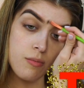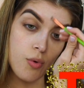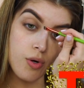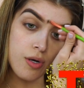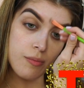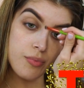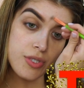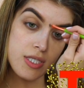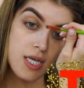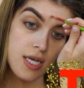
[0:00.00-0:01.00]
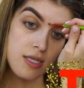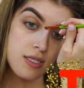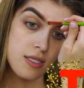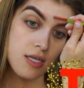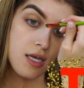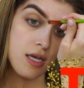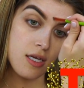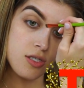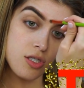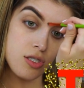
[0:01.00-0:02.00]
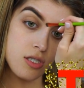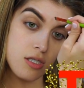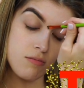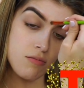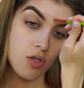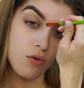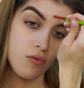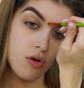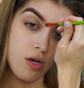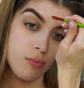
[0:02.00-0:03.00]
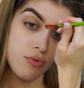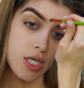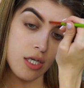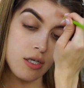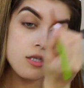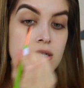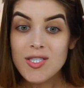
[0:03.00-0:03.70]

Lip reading: more precise and just overall prettier.